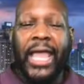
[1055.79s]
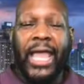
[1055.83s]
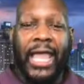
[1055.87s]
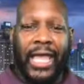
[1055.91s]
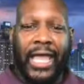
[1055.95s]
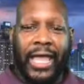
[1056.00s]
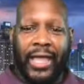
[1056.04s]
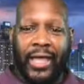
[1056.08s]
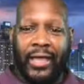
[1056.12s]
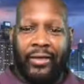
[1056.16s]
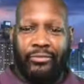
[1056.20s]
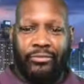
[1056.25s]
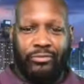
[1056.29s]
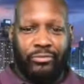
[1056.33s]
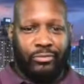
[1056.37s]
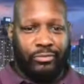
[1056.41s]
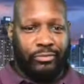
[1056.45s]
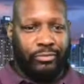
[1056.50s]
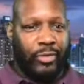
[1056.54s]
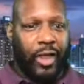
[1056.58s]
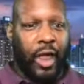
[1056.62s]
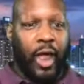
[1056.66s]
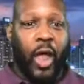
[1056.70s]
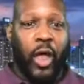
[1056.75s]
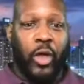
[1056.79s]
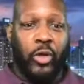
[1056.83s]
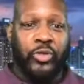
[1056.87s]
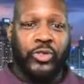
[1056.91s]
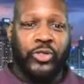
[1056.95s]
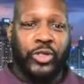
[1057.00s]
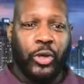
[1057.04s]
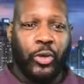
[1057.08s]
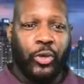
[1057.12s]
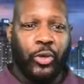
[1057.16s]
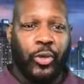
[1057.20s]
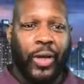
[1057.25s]
And
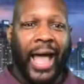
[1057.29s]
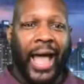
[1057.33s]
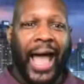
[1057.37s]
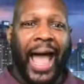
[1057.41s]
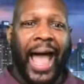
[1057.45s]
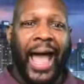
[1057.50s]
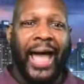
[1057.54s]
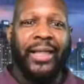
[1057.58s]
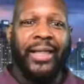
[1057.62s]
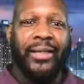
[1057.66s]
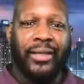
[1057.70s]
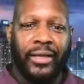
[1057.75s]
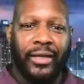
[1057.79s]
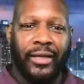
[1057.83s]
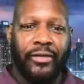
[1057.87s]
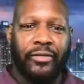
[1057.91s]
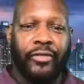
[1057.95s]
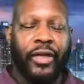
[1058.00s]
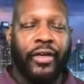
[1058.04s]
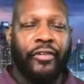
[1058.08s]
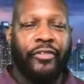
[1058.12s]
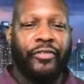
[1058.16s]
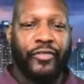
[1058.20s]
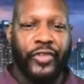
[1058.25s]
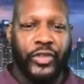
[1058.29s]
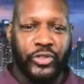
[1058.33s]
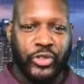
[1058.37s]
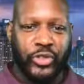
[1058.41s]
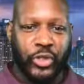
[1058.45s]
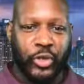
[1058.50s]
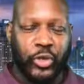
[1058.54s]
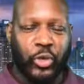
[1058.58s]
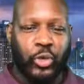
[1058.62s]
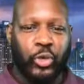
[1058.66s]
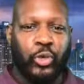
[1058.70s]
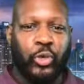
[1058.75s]
also, I love a
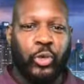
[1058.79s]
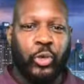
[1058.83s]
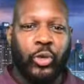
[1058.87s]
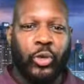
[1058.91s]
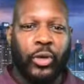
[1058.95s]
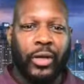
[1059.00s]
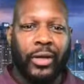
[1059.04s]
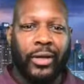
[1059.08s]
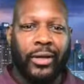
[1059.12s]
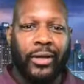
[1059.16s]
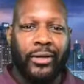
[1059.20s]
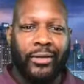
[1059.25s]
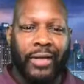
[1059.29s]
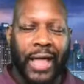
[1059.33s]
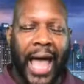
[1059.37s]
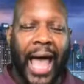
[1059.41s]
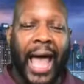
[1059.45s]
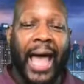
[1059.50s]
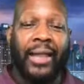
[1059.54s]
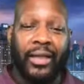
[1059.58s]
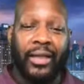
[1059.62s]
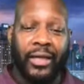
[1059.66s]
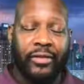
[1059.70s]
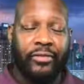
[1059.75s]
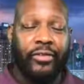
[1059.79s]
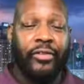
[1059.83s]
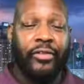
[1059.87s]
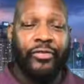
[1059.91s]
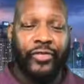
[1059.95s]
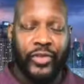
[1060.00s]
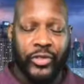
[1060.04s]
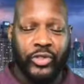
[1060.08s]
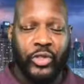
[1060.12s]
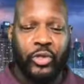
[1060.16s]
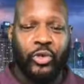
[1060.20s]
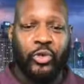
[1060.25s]
physical
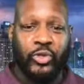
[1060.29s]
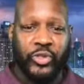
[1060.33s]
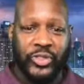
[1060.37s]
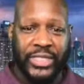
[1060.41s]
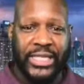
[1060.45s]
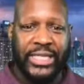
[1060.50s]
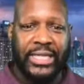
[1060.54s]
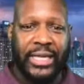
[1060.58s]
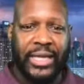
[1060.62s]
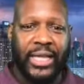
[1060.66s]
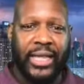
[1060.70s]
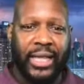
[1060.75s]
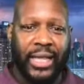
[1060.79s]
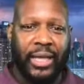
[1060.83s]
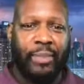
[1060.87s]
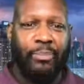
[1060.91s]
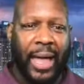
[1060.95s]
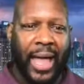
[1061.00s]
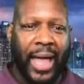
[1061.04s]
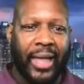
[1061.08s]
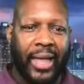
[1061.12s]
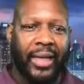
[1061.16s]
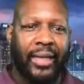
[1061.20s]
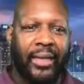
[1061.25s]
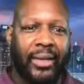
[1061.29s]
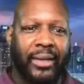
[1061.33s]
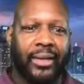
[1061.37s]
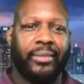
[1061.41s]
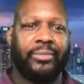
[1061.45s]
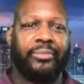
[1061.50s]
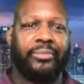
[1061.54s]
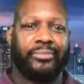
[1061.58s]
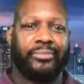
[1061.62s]
CD in my hand.